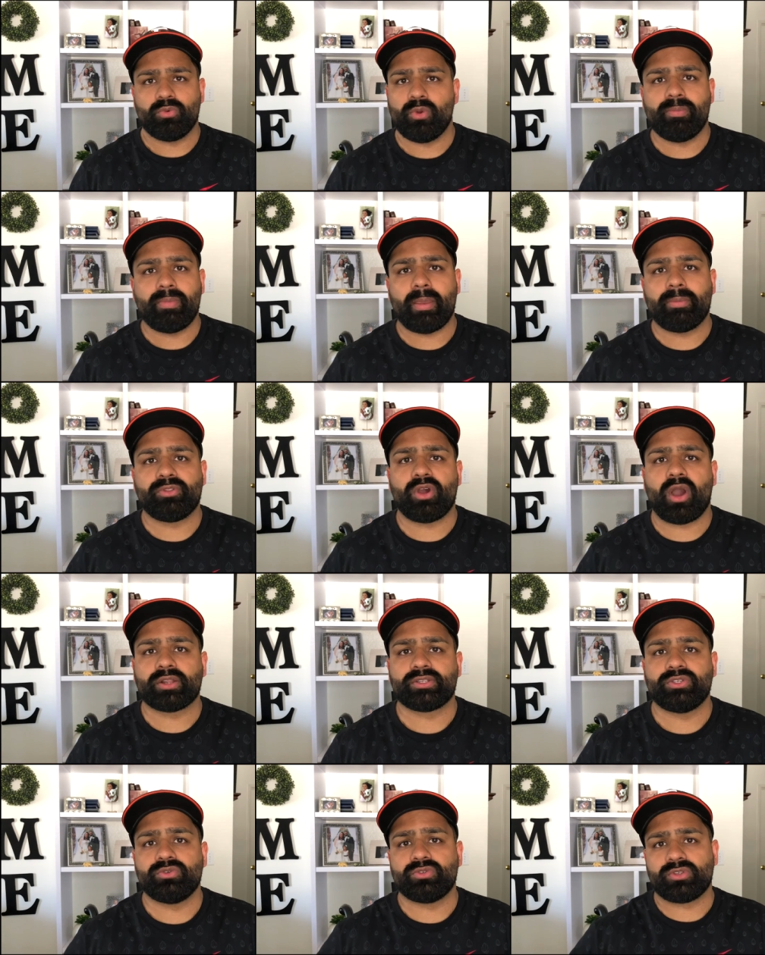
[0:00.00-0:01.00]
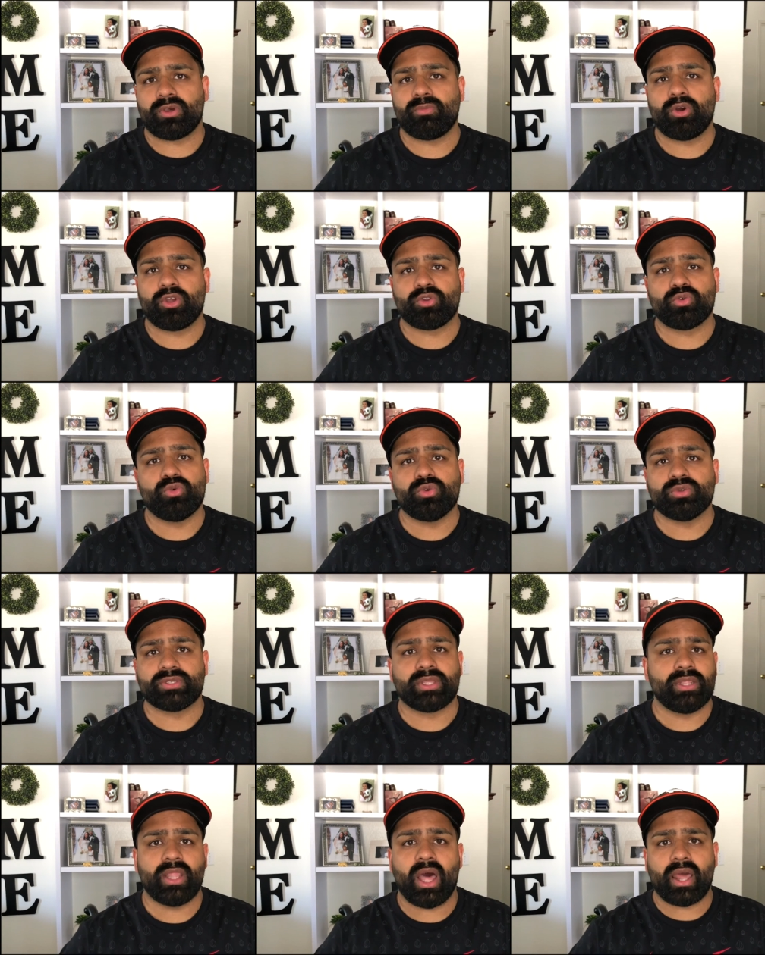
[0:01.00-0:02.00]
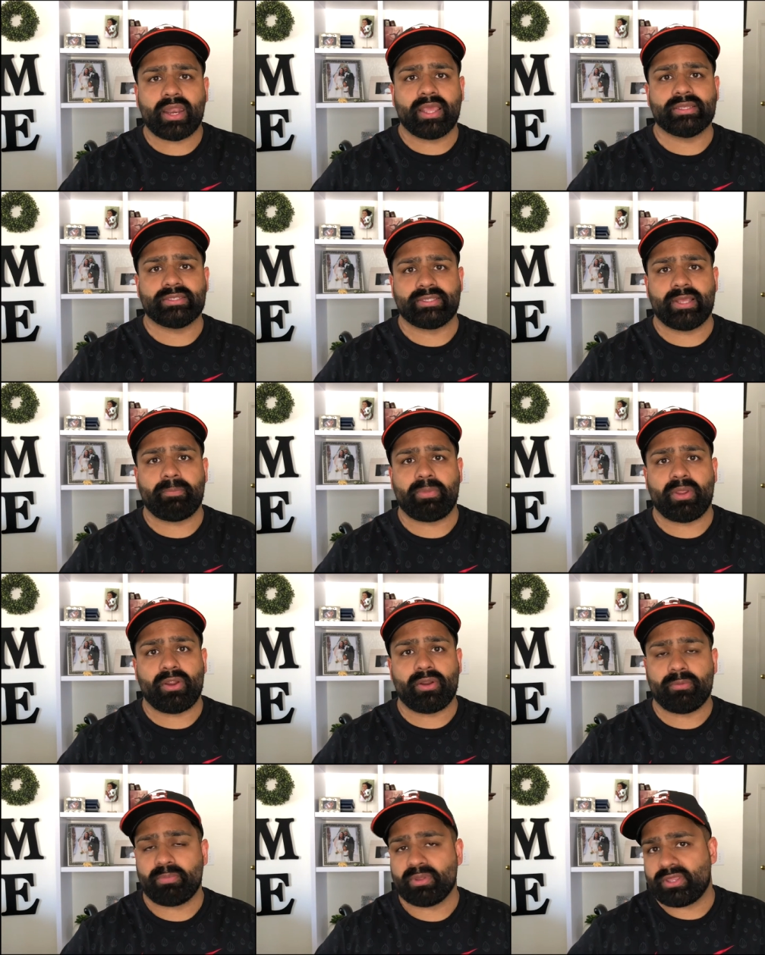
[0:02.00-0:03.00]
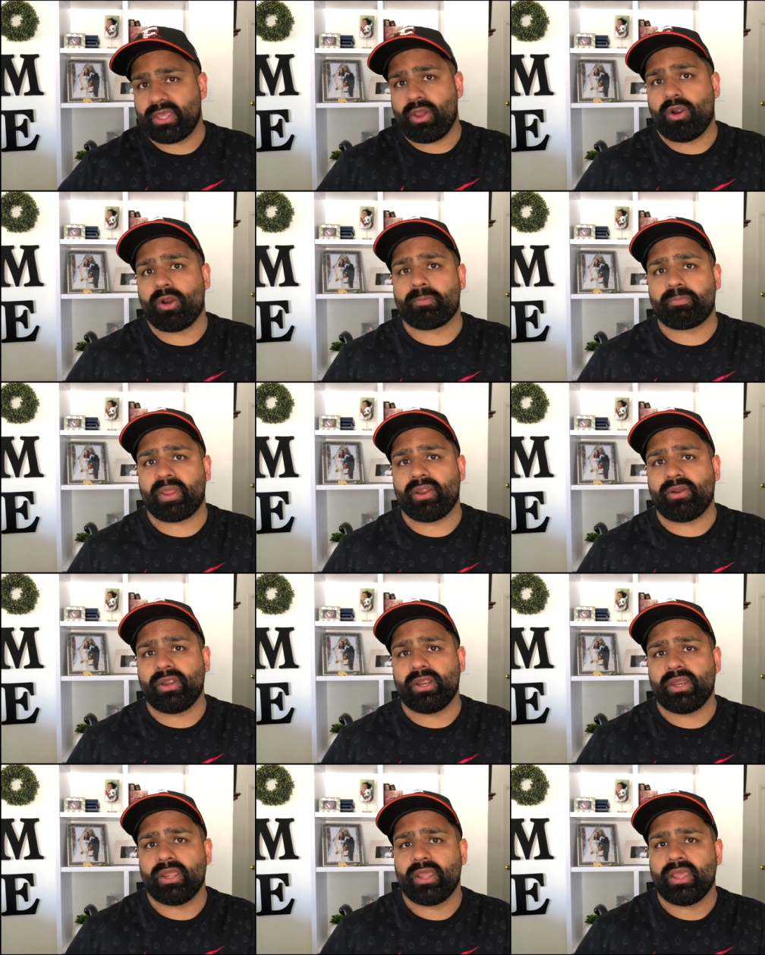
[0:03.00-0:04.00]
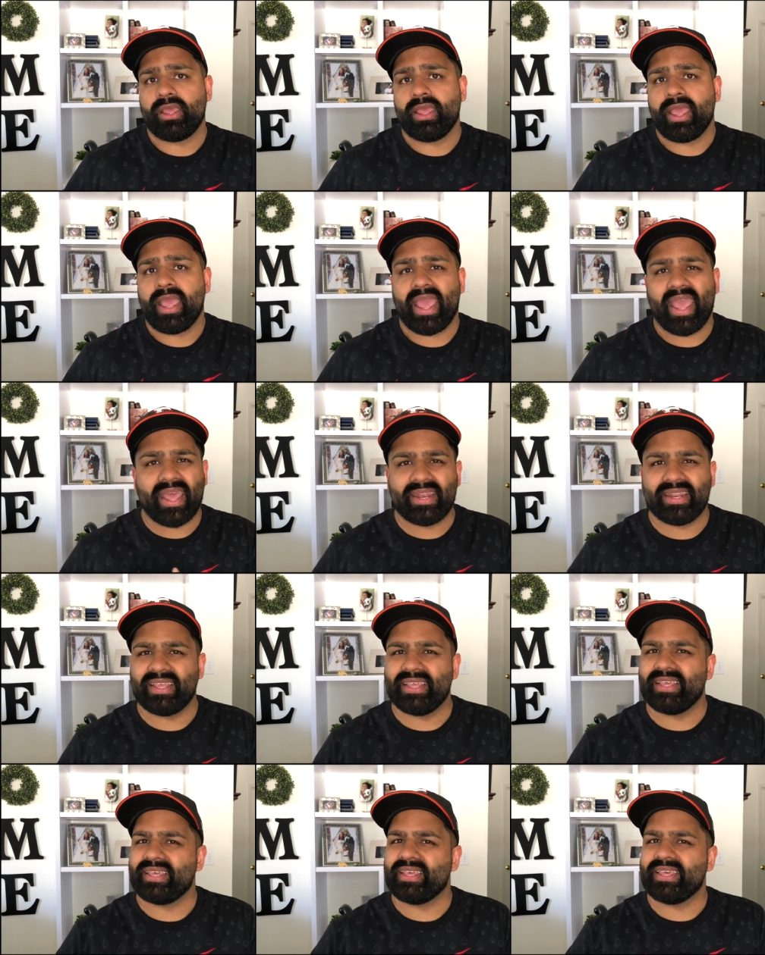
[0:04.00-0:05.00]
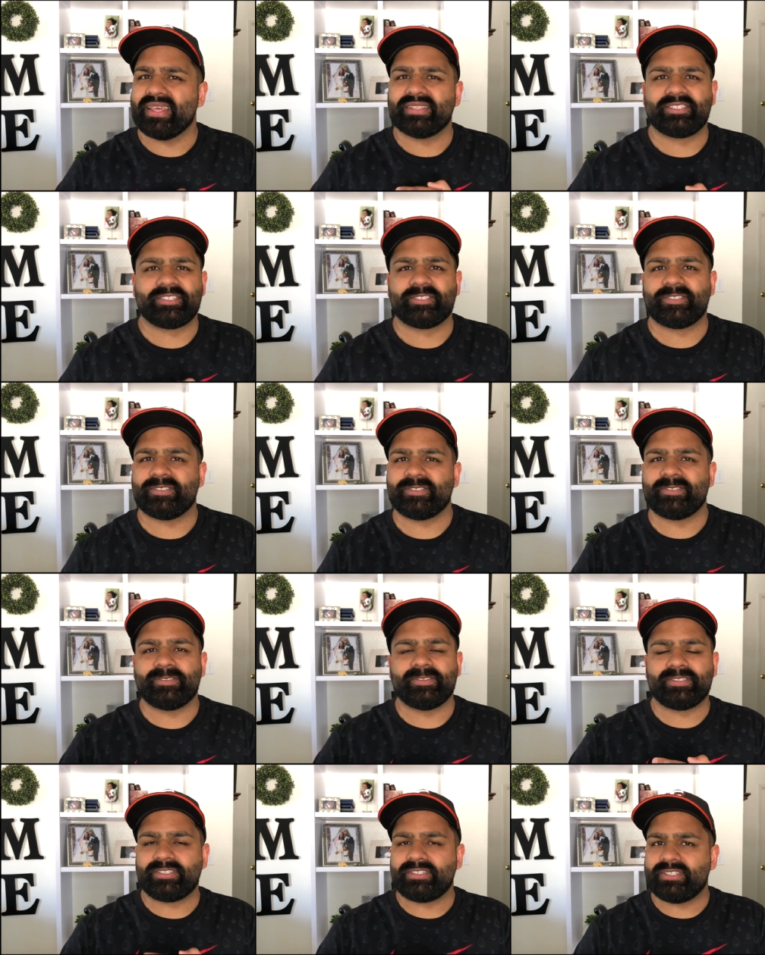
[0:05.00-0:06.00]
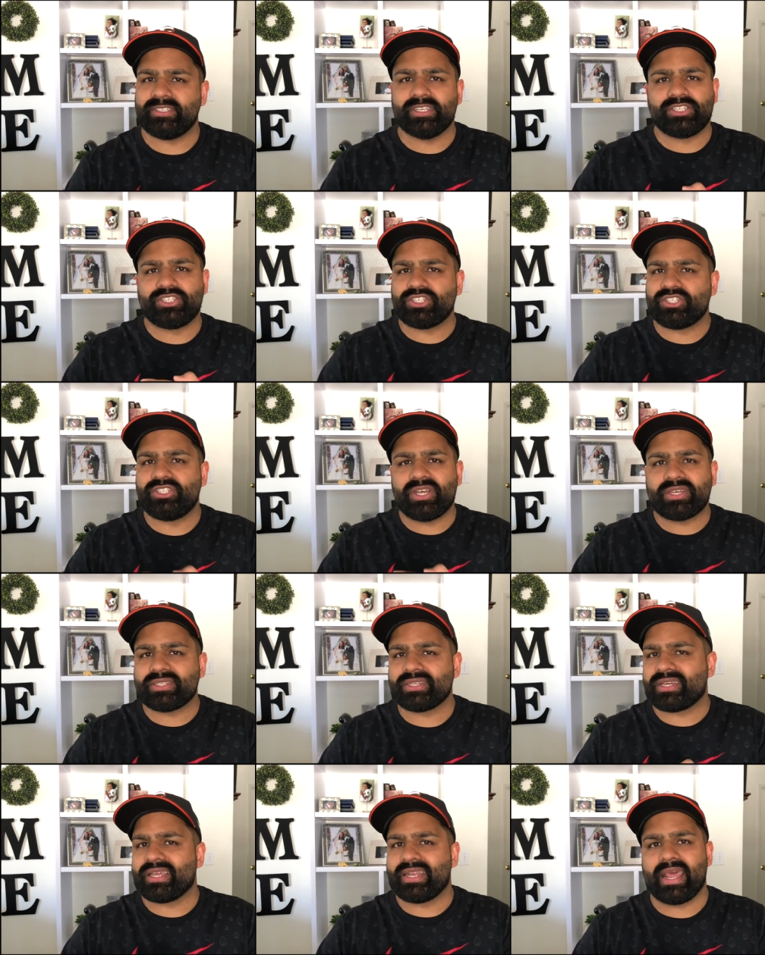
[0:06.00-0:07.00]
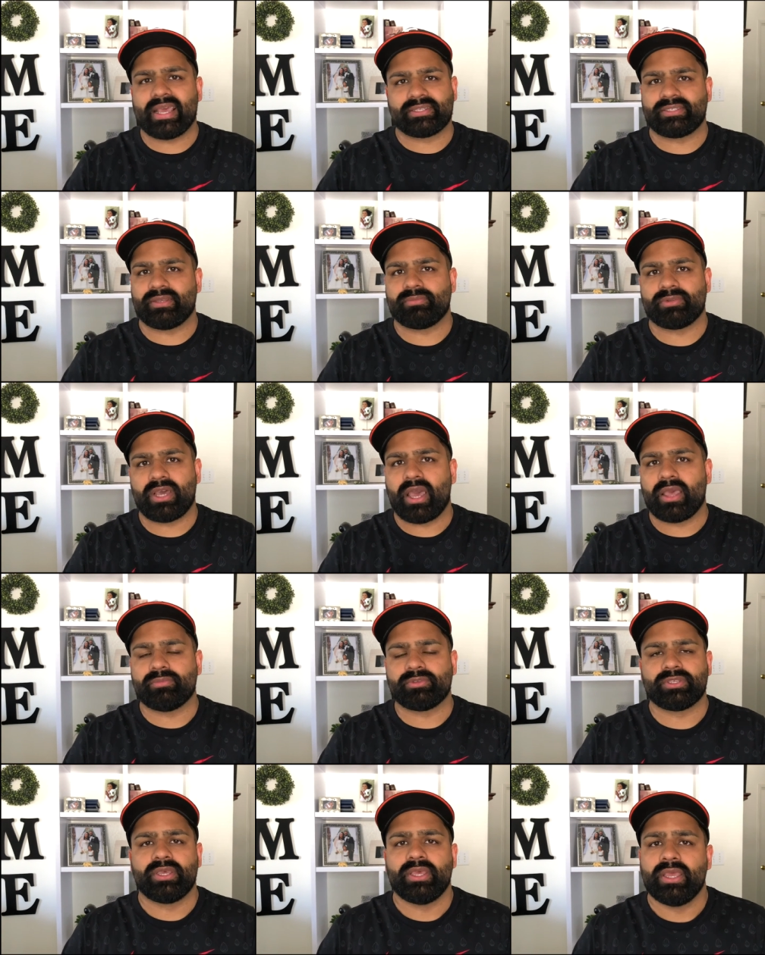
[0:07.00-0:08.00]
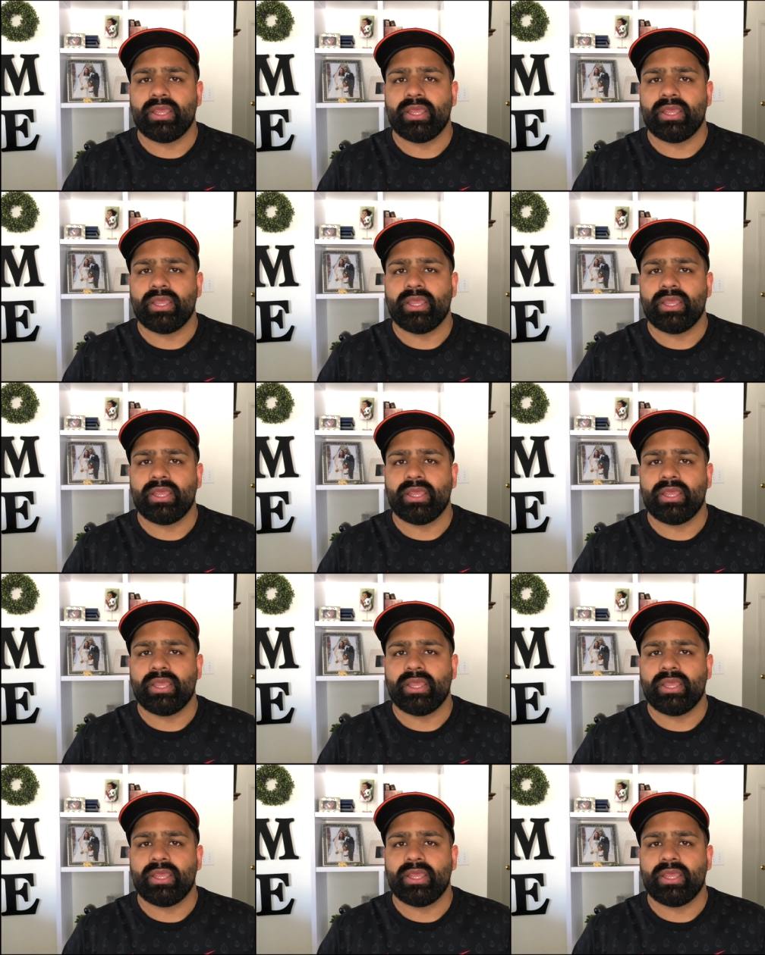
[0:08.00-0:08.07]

we may talk to someone who's not a step parent but they are a parent and it's it just doesn't connect sometimes